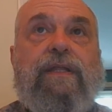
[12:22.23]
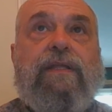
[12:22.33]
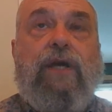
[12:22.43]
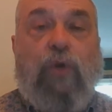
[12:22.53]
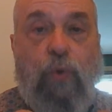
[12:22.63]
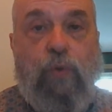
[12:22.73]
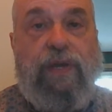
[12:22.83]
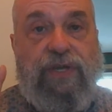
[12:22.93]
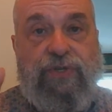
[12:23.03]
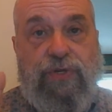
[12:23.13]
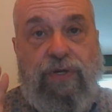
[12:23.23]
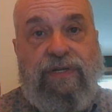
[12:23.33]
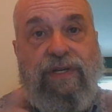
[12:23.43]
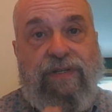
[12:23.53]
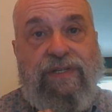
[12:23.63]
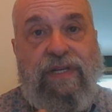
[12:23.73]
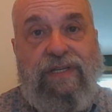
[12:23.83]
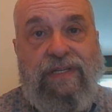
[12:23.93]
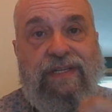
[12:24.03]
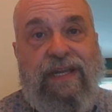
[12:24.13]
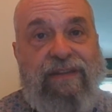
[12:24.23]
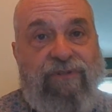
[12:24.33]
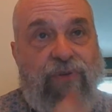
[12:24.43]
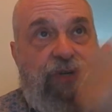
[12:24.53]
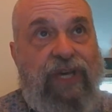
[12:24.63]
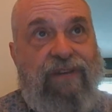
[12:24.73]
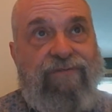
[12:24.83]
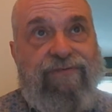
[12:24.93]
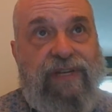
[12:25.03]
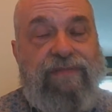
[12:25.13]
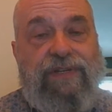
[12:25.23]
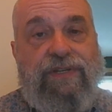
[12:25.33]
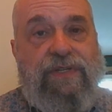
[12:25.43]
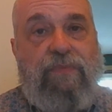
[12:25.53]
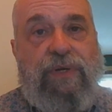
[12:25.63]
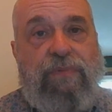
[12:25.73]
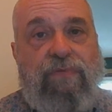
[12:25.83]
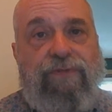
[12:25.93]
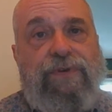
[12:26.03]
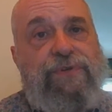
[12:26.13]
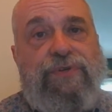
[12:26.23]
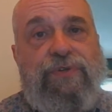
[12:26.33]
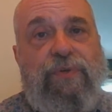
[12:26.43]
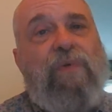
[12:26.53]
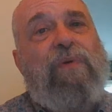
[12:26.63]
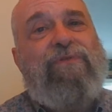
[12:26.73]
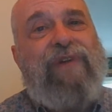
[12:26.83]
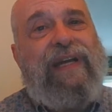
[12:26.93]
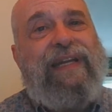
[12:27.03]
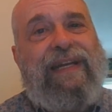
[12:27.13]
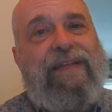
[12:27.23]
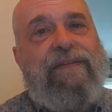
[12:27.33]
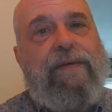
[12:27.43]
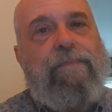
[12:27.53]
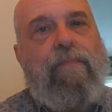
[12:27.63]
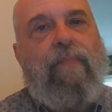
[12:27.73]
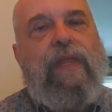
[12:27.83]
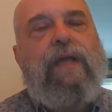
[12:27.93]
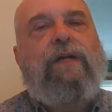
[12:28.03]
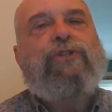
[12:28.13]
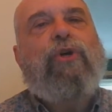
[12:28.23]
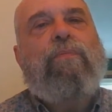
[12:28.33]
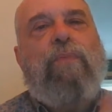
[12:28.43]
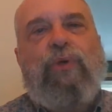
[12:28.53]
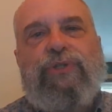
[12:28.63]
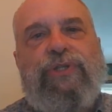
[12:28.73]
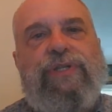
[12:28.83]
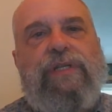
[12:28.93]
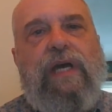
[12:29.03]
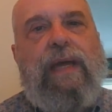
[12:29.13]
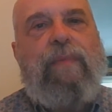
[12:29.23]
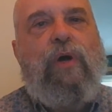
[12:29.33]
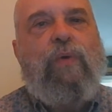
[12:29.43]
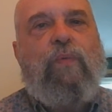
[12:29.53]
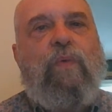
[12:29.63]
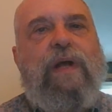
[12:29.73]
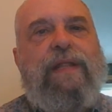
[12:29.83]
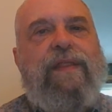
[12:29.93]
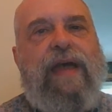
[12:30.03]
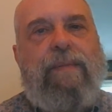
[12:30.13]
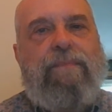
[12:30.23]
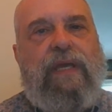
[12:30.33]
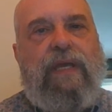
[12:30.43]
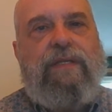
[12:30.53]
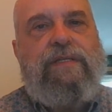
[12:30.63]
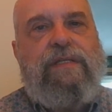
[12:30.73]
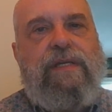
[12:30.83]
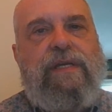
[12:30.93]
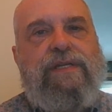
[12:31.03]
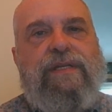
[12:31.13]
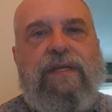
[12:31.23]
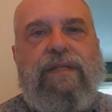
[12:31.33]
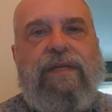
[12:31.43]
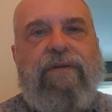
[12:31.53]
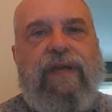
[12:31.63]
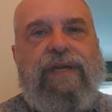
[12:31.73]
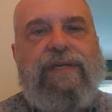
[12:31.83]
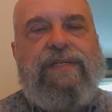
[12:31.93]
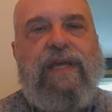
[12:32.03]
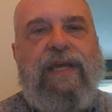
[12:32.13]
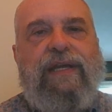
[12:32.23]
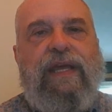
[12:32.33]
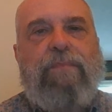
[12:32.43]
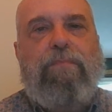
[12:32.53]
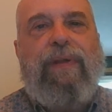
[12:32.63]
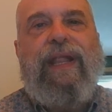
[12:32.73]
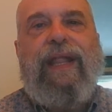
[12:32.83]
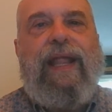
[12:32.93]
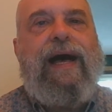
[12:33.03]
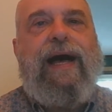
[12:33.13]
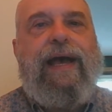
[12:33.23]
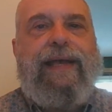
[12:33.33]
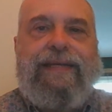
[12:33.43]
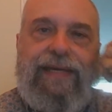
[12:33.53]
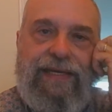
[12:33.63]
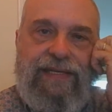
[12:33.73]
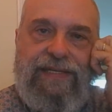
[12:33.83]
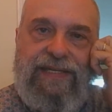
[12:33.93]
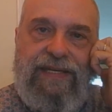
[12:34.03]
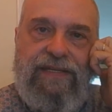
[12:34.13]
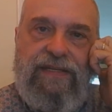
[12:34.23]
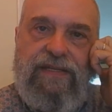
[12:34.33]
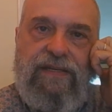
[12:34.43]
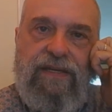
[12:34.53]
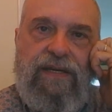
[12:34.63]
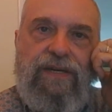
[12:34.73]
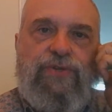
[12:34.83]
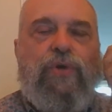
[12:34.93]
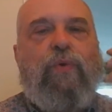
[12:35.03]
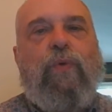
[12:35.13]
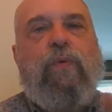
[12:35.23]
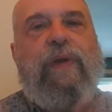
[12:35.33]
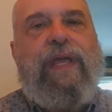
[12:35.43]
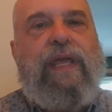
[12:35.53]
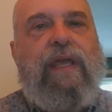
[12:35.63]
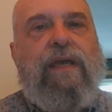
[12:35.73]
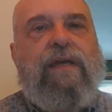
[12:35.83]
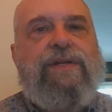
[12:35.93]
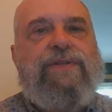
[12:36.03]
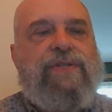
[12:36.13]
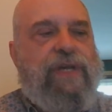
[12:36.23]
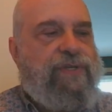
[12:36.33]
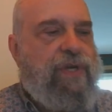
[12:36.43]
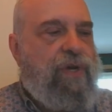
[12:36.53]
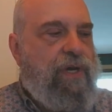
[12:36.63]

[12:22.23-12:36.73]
the qui starts out the sentence, and if you're looking in front of it to see what it refers to, you won't find anything. So most of the time, what that means is that there is an implied antecedent. So qui, it says,